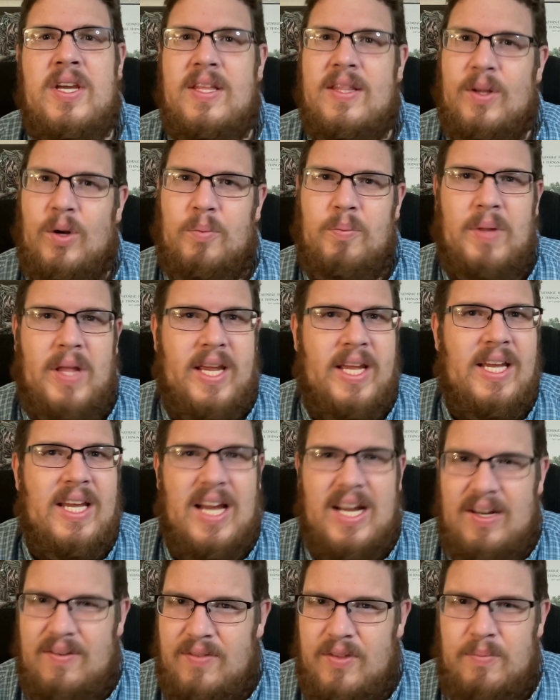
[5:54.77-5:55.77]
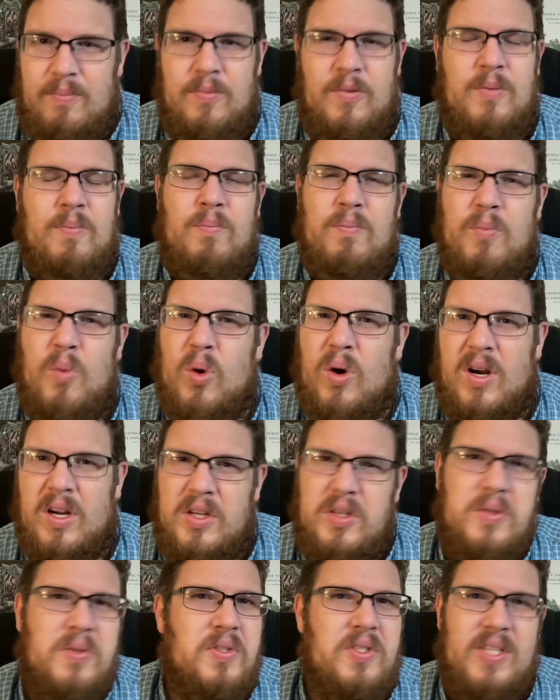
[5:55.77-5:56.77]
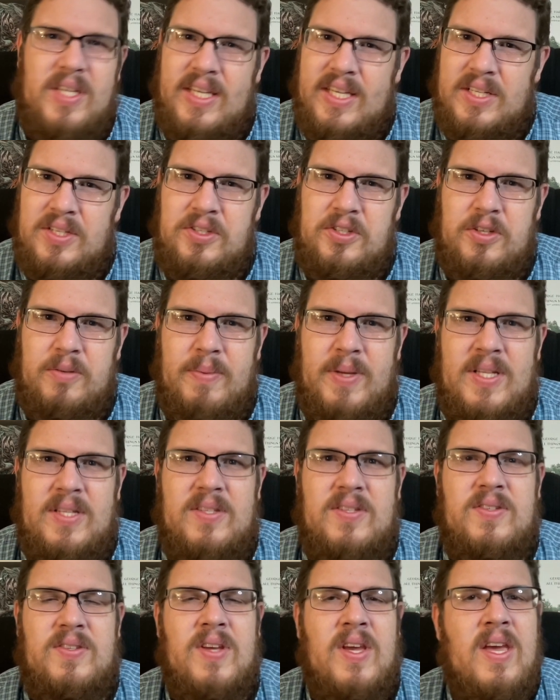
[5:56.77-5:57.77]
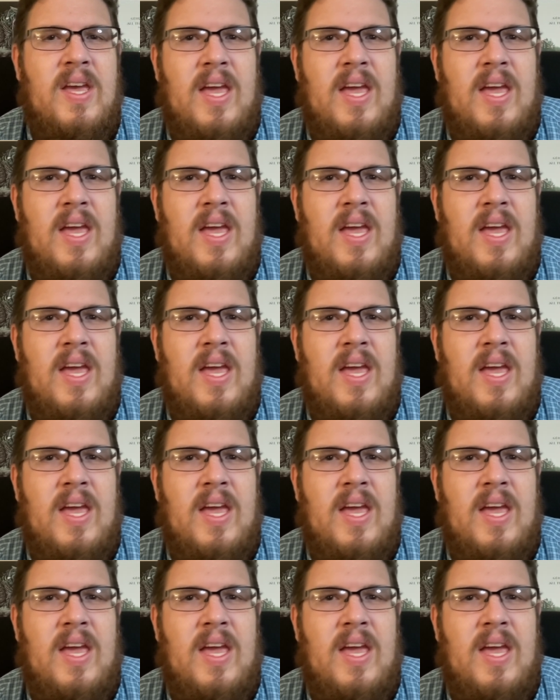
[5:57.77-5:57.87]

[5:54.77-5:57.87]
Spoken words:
They were playing kind of the more acoustic instruments